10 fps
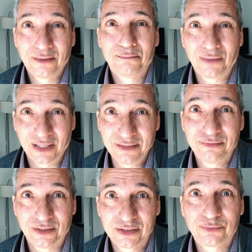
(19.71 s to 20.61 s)
my
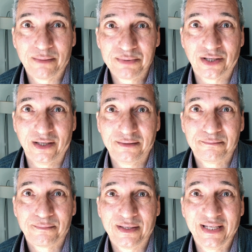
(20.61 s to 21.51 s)
first website
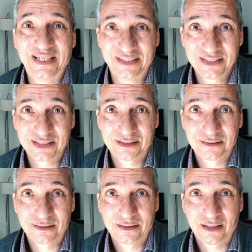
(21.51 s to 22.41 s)
is
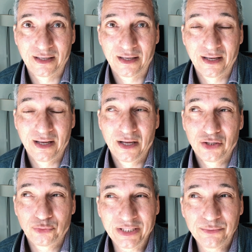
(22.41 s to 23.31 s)

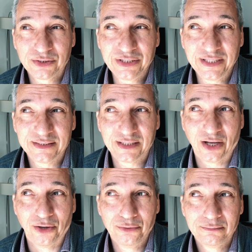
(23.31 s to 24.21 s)
21 years
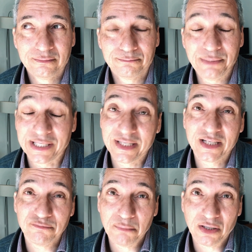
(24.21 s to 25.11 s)
ago,
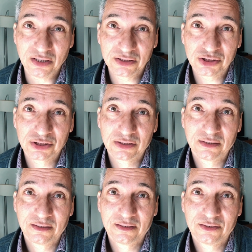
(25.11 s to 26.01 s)
beginning of March
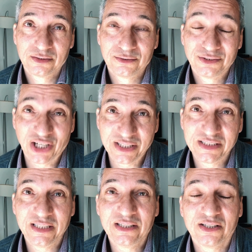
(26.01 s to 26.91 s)

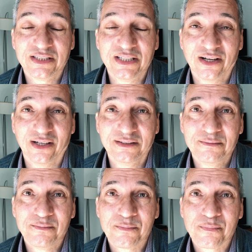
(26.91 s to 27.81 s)

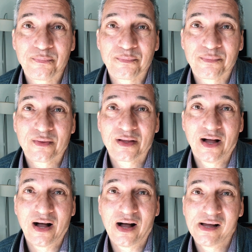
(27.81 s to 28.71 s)
1999,
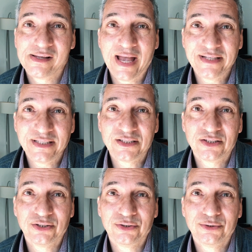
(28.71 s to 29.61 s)
I headed
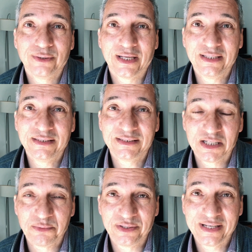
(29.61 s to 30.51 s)
to a
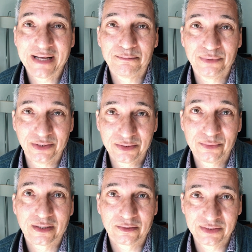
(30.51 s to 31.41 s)
cinema in Hamburg
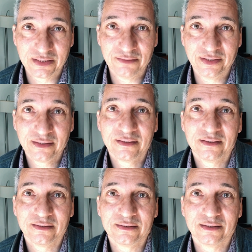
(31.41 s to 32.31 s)
where I was living
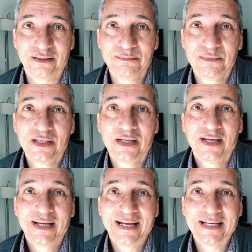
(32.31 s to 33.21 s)
at the time,
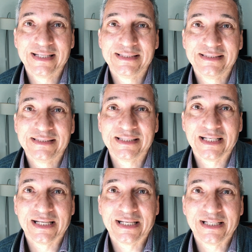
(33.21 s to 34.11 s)
and
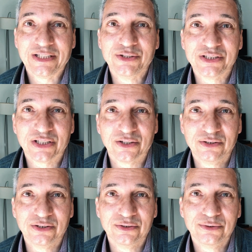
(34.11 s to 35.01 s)
I used to go
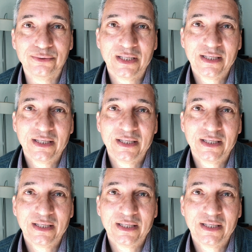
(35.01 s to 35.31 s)
to